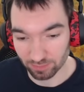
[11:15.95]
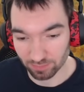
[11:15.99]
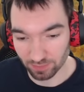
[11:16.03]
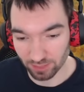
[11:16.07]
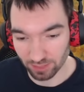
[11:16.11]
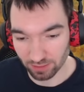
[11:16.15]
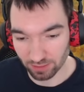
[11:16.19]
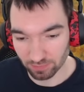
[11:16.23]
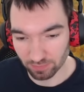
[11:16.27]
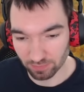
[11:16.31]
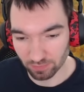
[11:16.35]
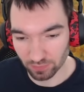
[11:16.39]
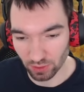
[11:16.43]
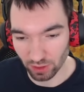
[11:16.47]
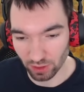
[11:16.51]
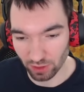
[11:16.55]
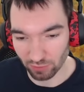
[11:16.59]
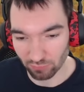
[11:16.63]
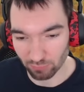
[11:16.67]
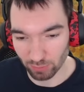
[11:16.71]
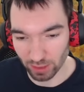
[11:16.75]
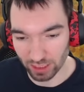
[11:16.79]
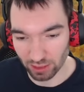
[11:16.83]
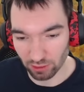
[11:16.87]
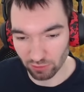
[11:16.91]
Then you
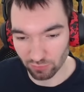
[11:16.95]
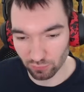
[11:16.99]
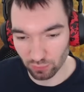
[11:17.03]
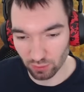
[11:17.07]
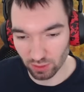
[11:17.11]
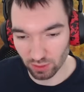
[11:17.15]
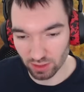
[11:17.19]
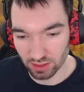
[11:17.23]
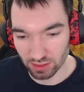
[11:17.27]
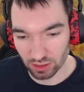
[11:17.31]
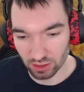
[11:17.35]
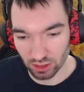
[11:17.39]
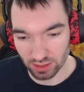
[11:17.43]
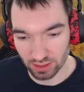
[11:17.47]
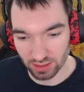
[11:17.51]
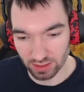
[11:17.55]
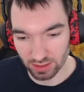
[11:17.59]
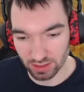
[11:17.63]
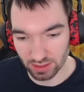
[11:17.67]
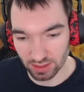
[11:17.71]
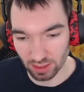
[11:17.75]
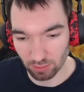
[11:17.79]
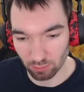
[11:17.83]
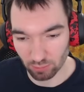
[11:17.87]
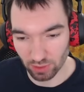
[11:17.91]
have Blink, of course, just a
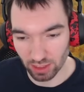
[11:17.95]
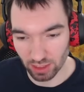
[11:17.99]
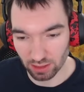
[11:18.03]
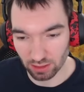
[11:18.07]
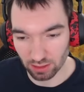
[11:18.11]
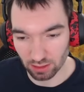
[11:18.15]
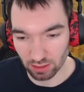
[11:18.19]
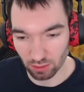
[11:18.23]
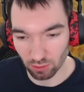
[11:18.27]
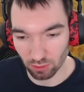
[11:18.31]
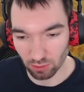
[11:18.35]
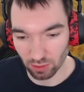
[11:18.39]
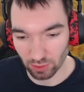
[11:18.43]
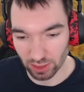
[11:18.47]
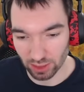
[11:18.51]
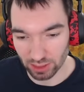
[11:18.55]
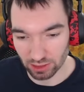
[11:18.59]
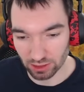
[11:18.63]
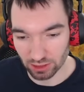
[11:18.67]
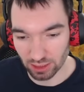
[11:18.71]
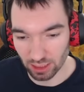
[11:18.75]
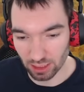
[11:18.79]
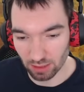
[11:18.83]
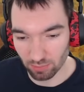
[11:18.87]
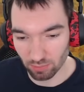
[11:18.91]
stun break and a long
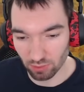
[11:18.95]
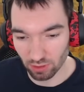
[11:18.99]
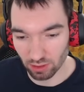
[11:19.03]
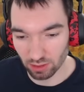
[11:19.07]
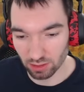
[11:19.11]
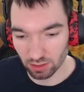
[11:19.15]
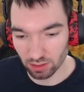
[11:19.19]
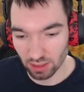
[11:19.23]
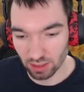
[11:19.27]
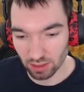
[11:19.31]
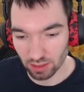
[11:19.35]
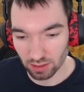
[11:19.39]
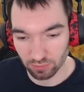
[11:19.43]
range teleport.